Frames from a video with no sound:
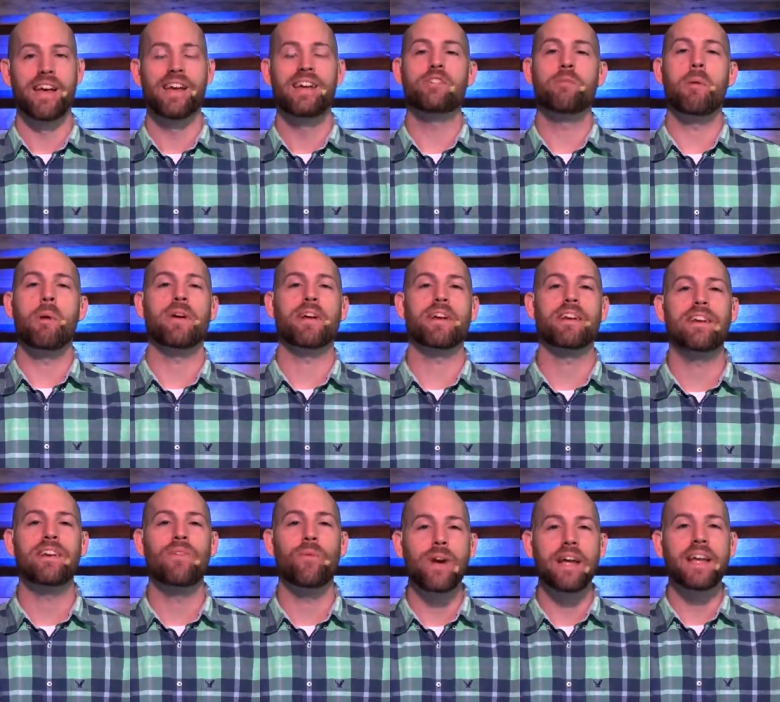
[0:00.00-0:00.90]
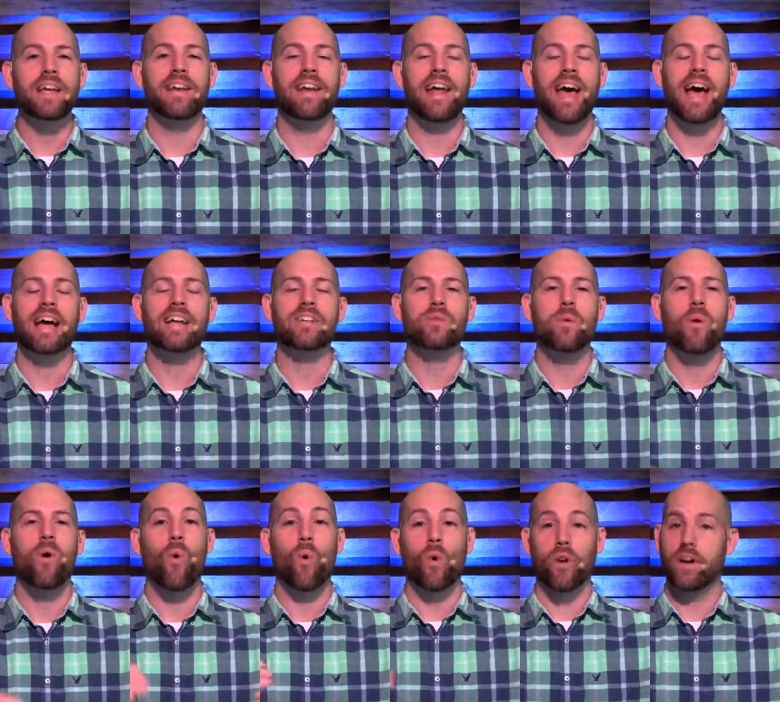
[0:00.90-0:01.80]
to be able to con- reconnect
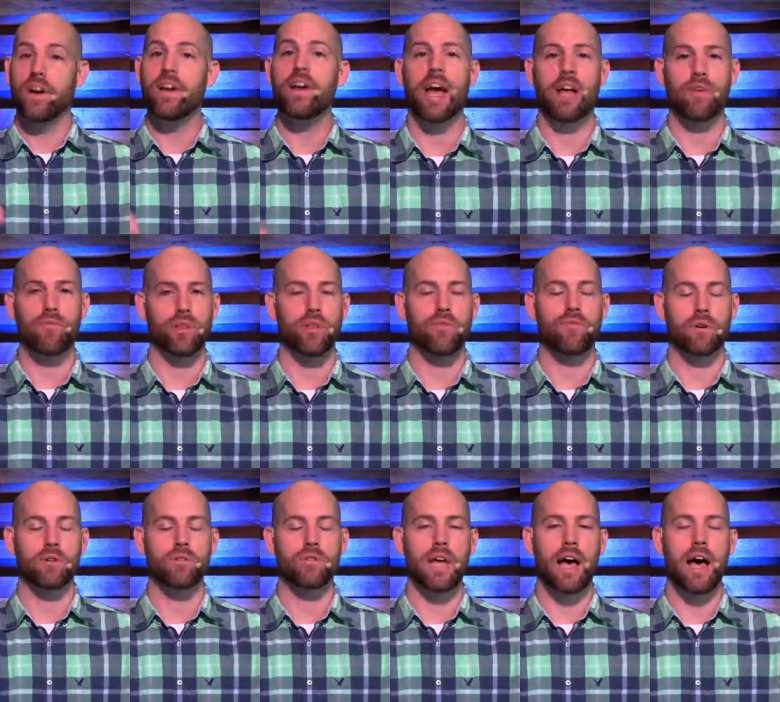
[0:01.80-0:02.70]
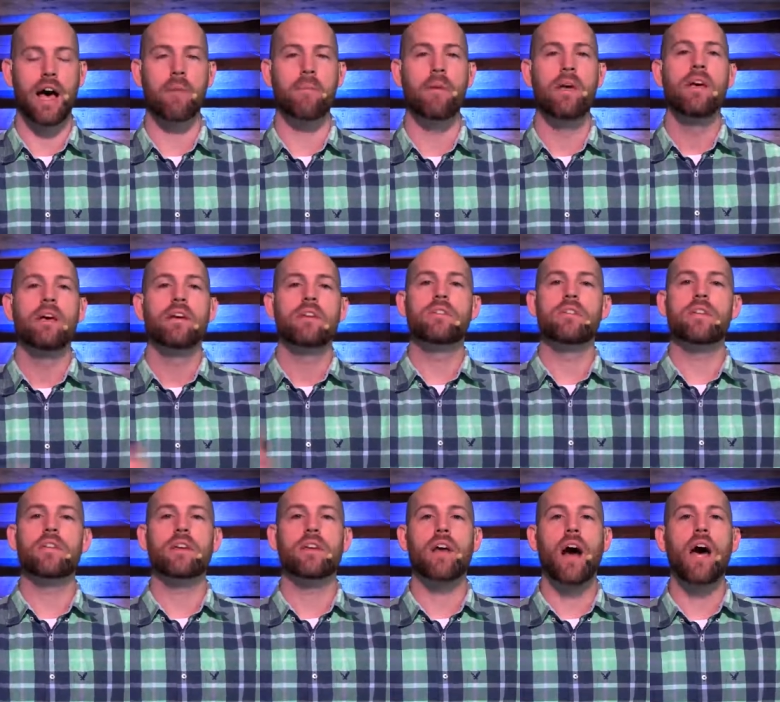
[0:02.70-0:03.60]
or connect for the first time to
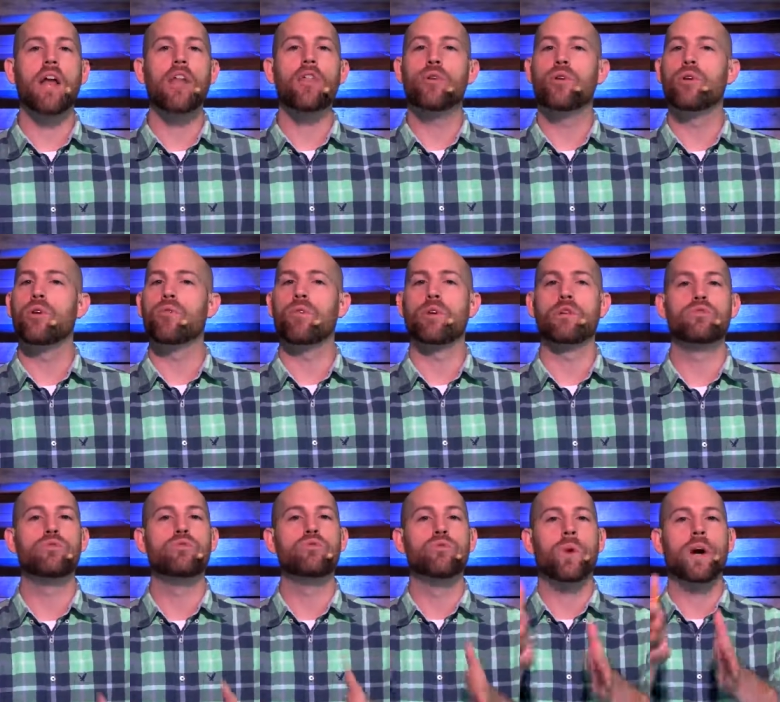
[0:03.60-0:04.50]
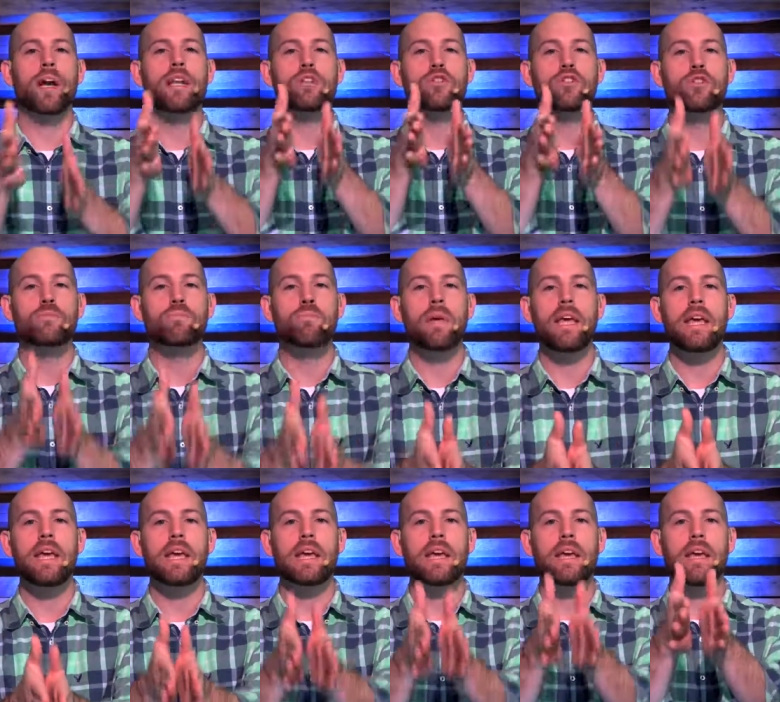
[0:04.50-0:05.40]
the God of the universe who's ready to
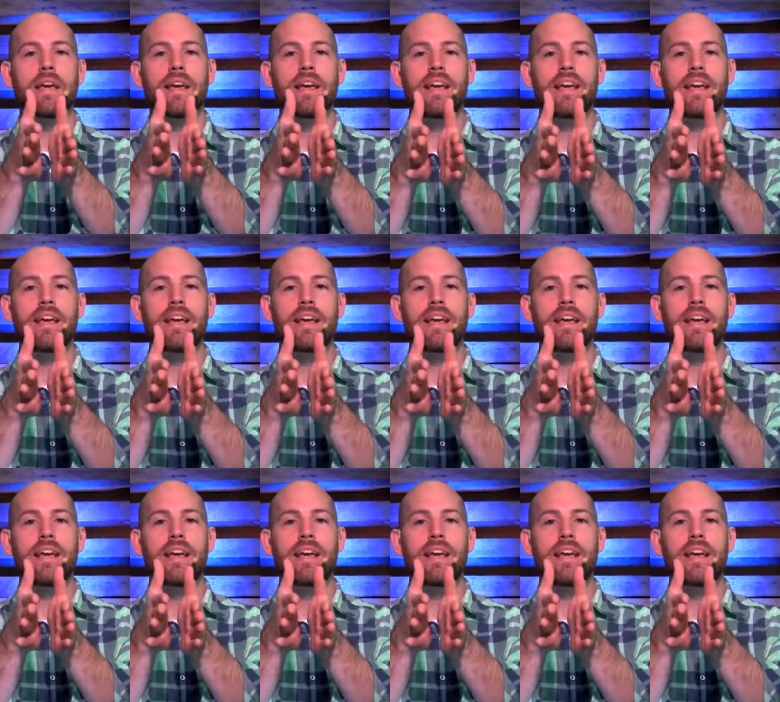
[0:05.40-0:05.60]
speak